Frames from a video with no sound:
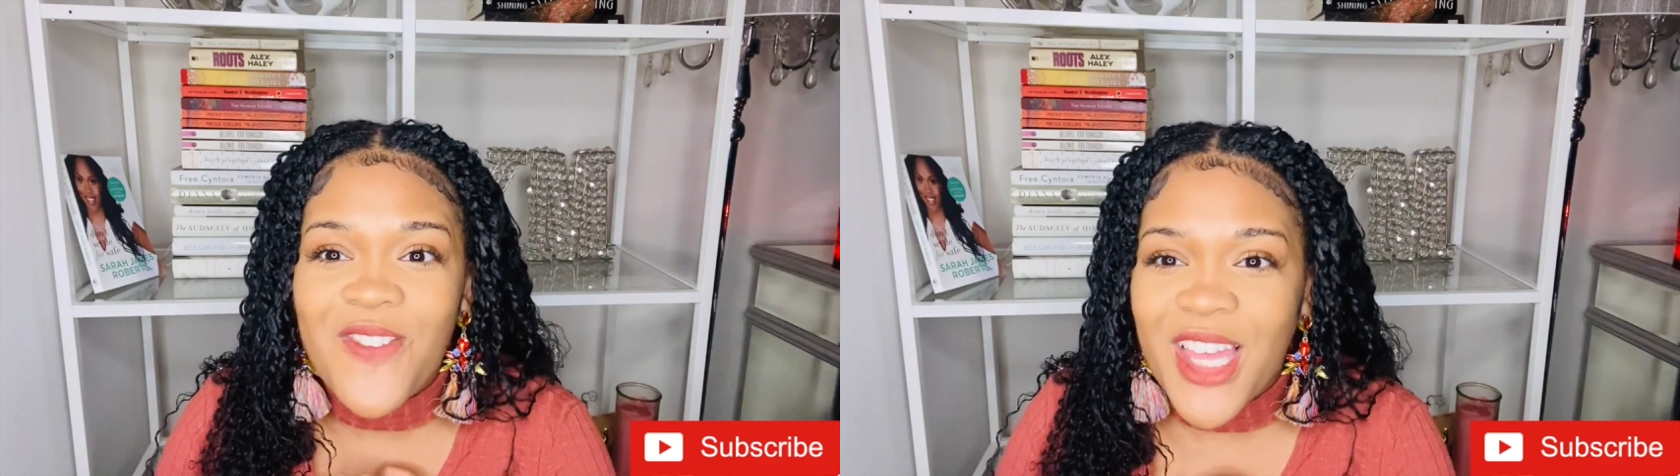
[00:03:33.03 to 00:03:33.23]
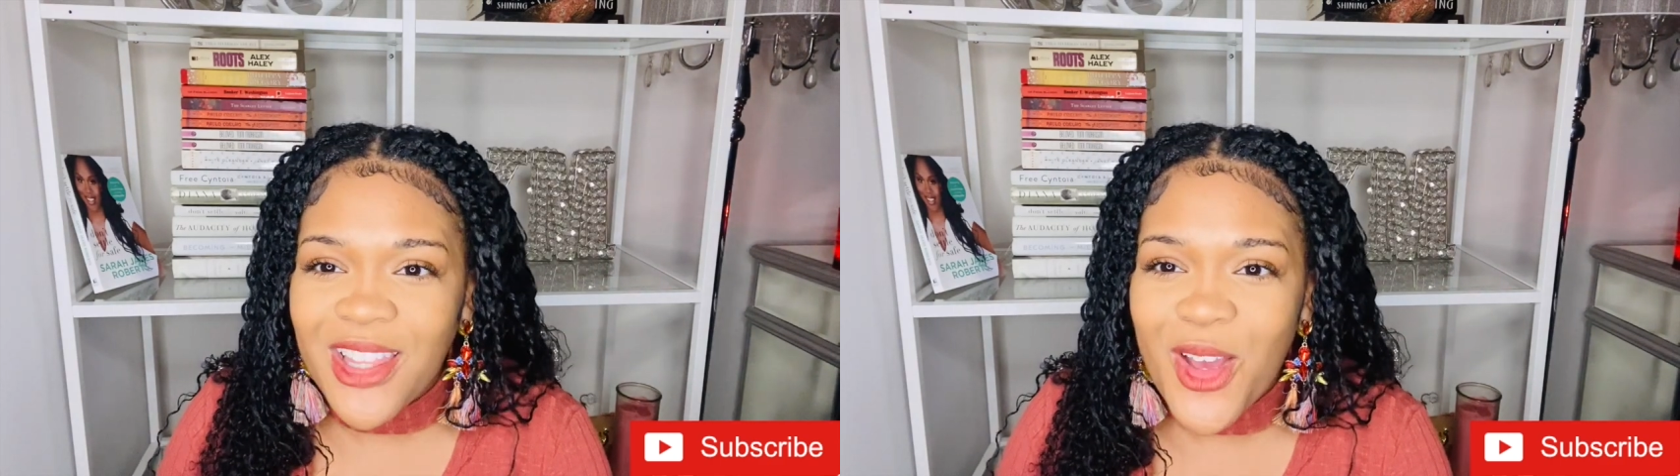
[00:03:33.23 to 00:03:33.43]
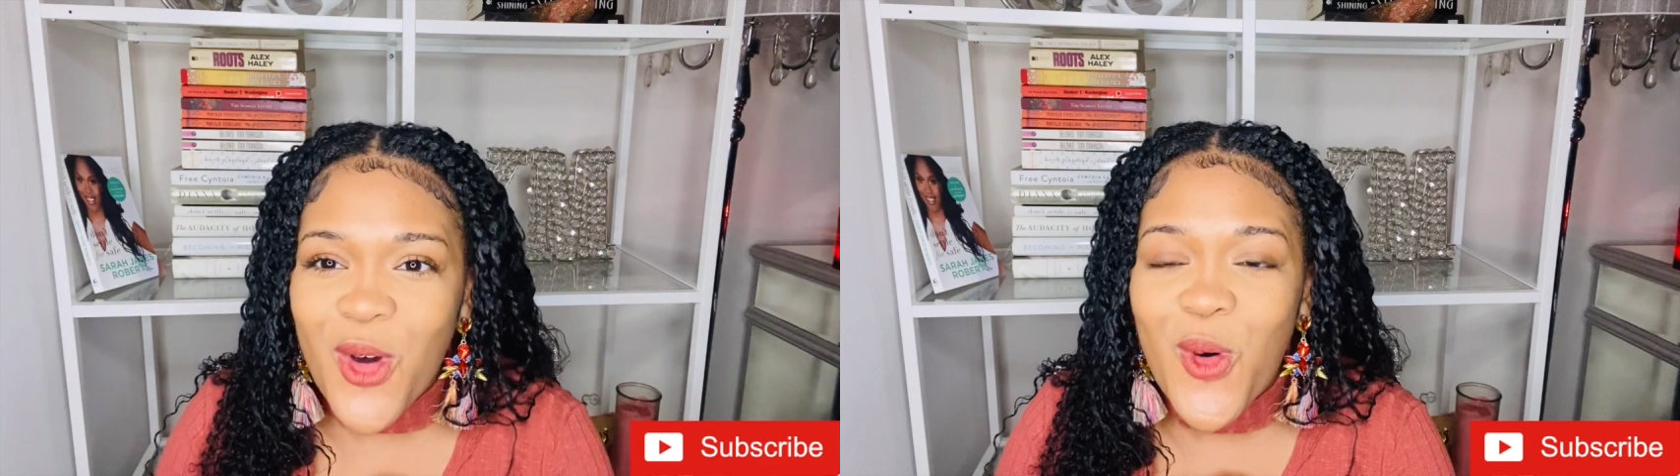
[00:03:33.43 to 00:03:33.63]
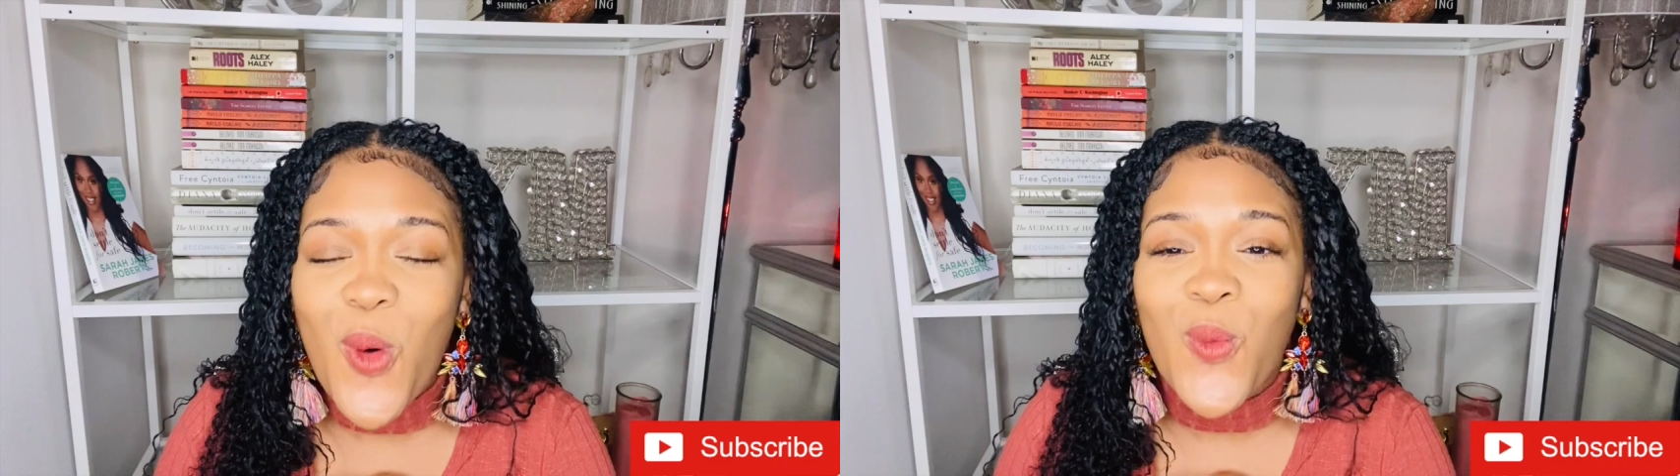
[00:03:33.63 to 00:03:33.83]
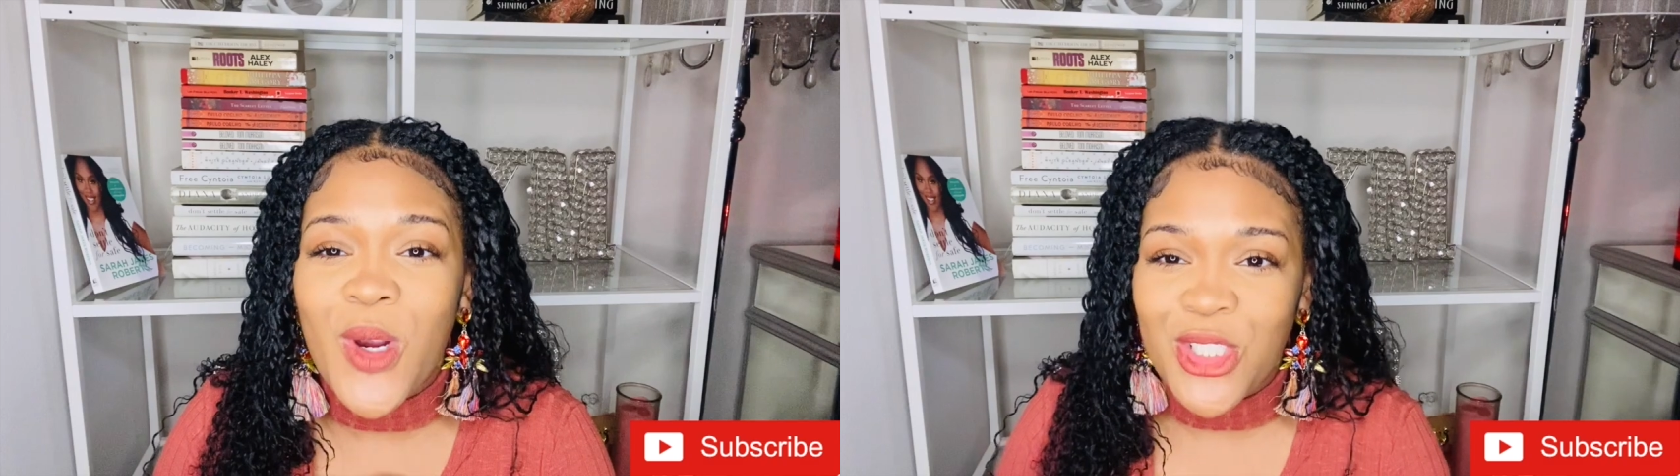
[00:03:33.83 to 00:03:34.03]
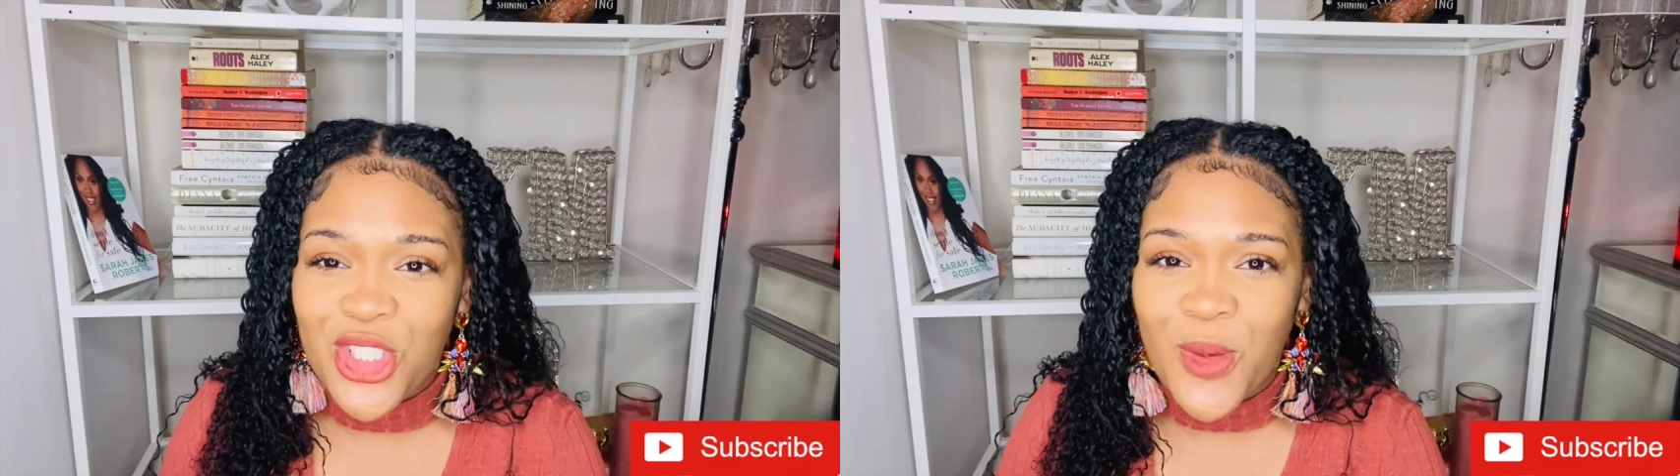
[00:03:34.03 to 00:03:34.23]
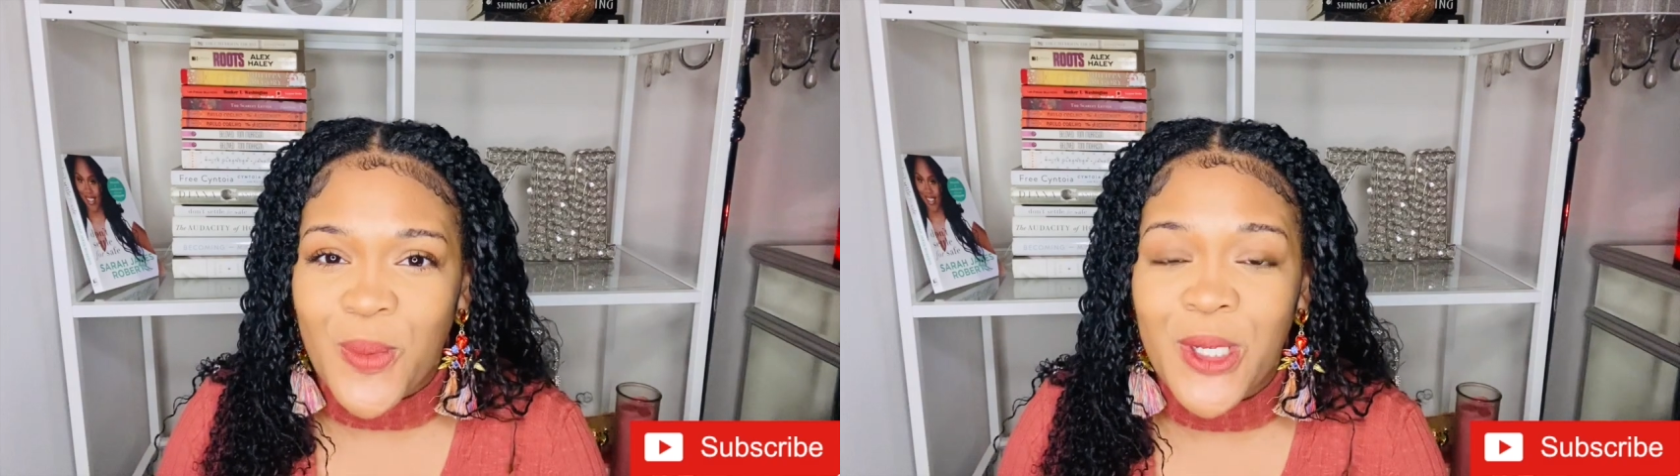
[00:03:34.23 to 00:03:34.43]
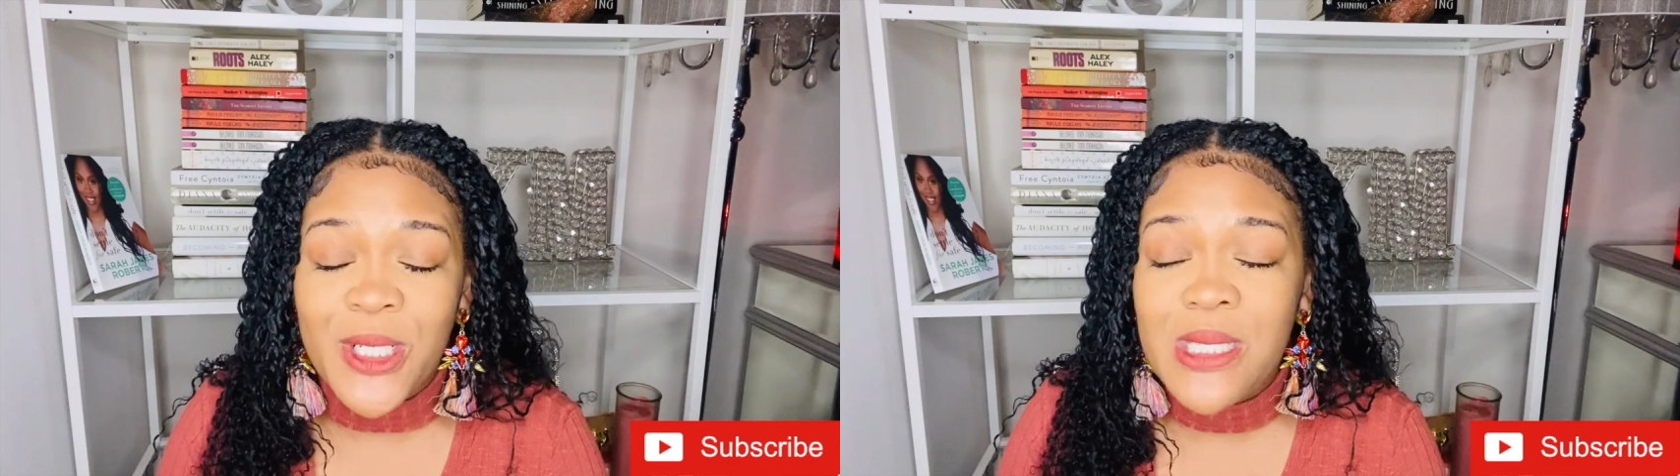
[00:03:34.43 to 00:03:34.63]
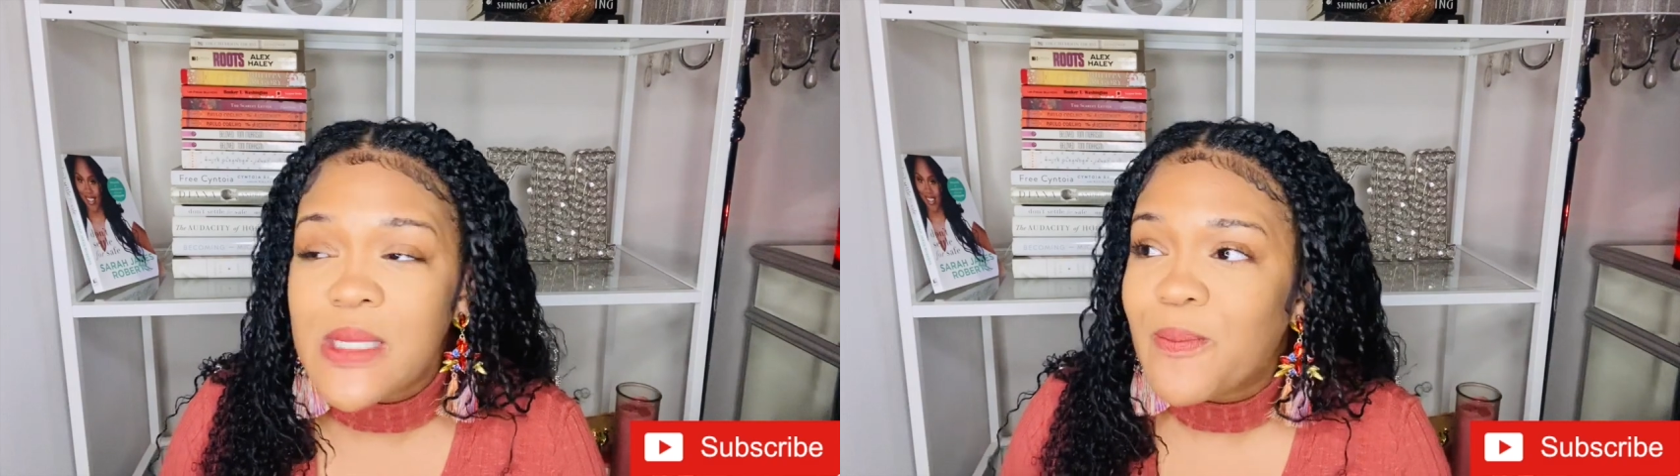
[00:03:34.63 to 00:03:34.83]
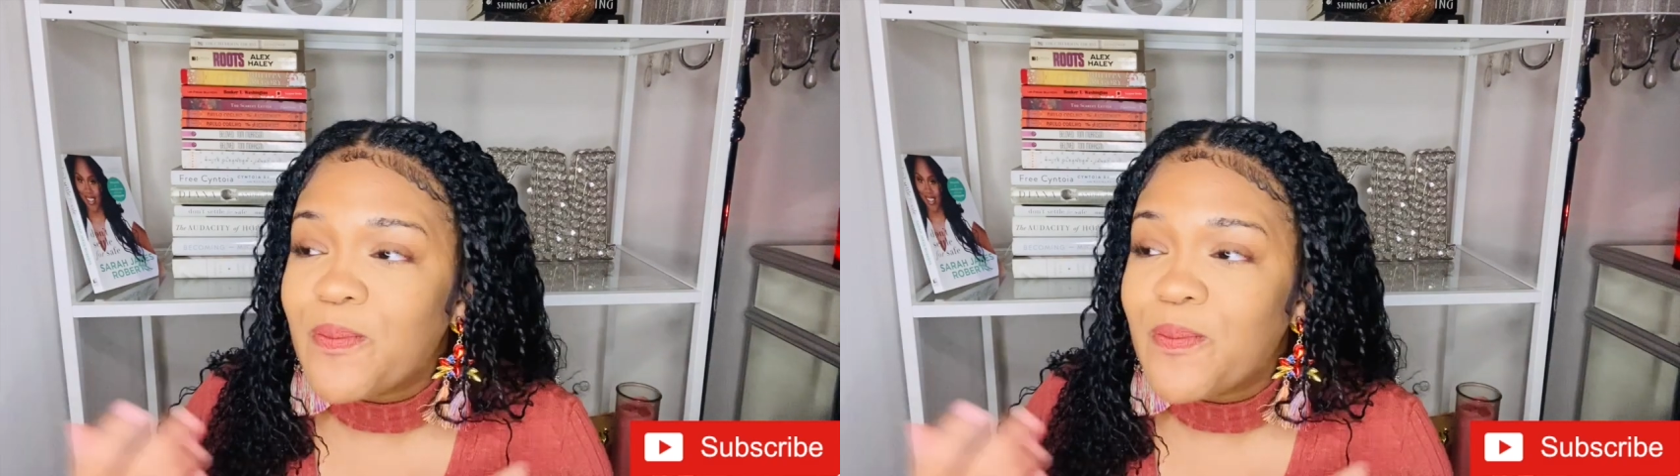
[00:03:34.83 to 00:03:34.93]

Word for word: fellow worshipers